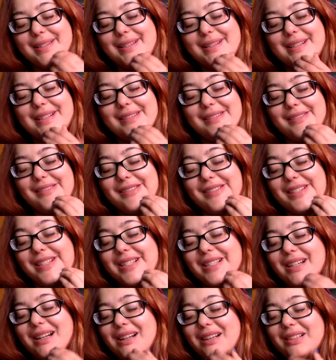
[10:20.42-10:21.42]

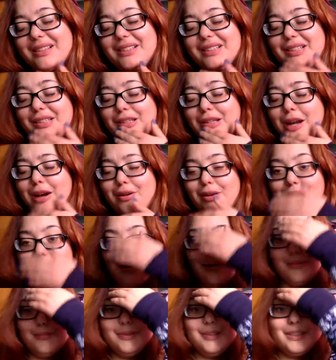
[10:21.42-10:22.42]
Alrighty guys, so I
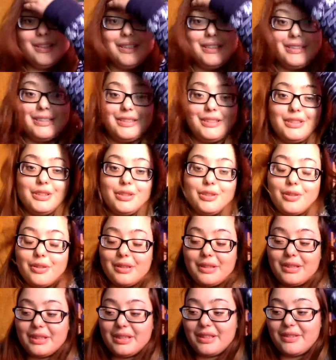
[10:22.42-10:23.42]
hope you guys
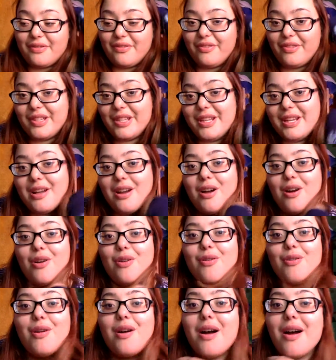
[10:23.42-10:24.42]
enjoyed this
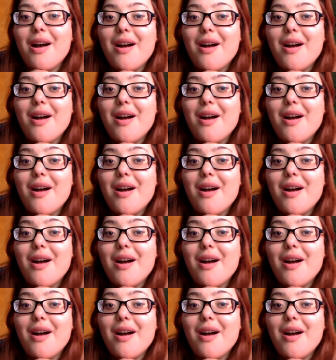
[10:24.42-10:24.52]
video.